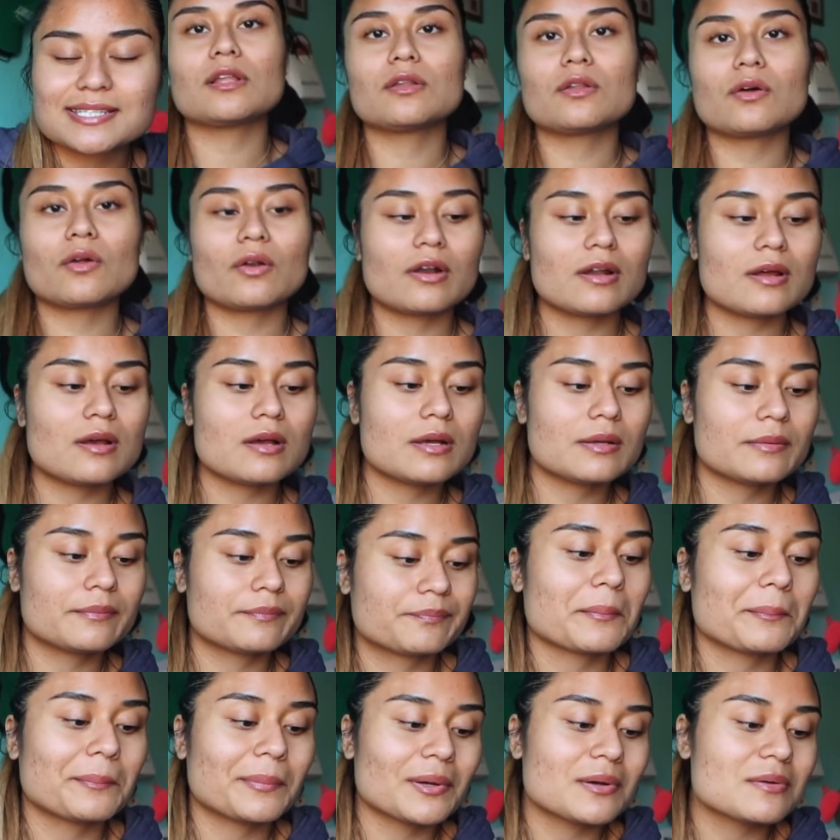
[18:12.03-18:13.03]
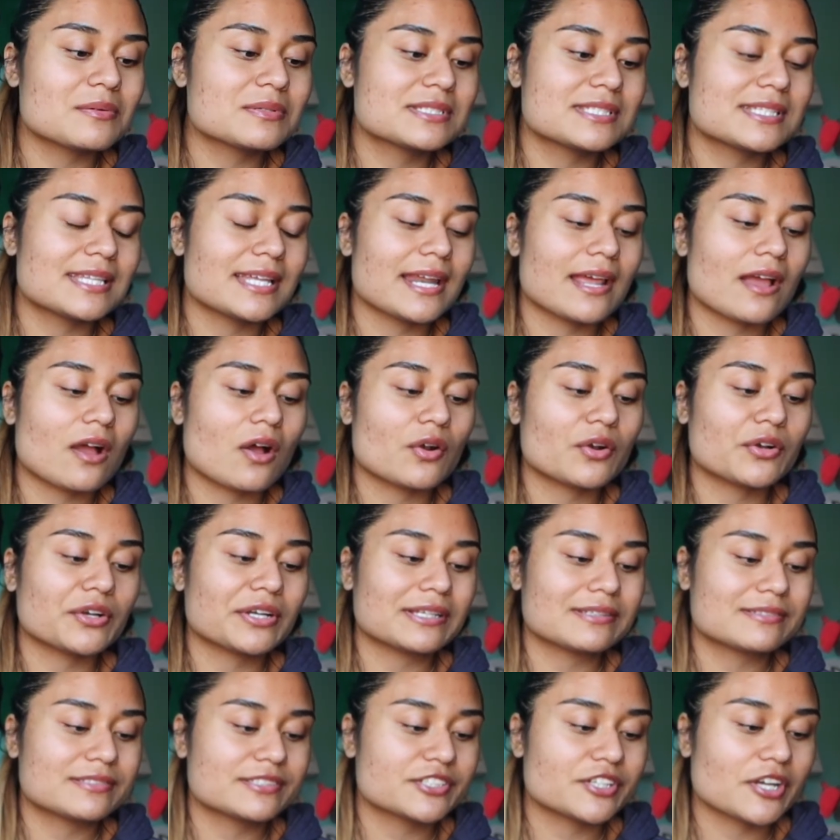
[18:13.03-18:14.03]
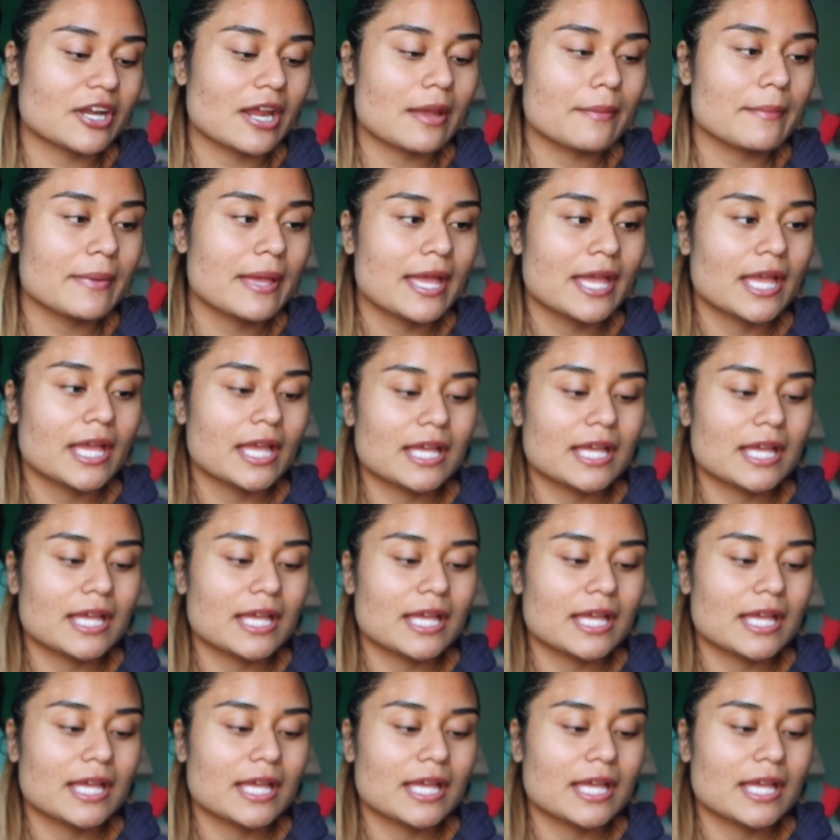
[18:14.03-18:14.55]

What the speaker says: Laura posted it on her Instagram.